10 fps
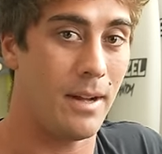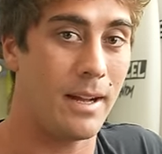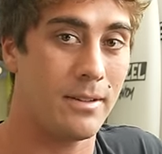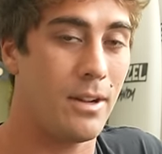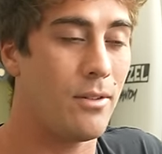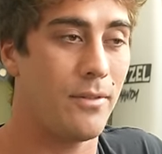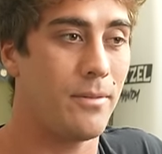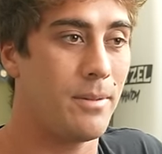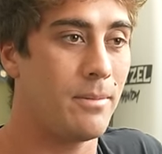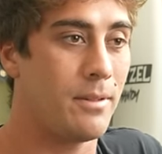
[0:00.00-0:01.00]
I don't know
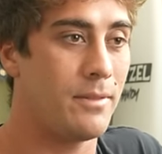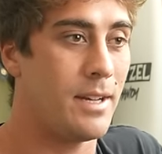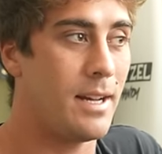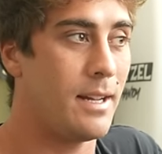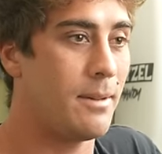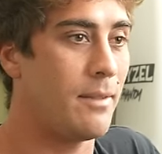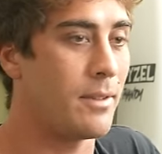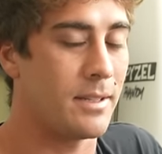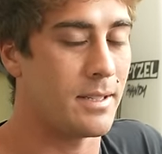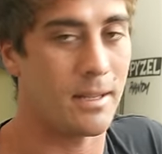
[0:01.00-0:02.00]
if people have died. I'm not even
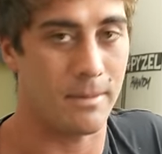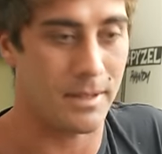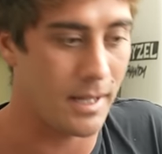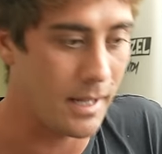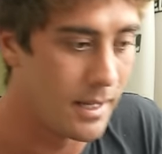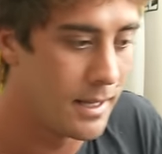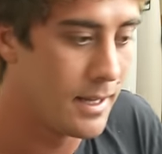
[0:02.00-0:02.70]
going to talk about that.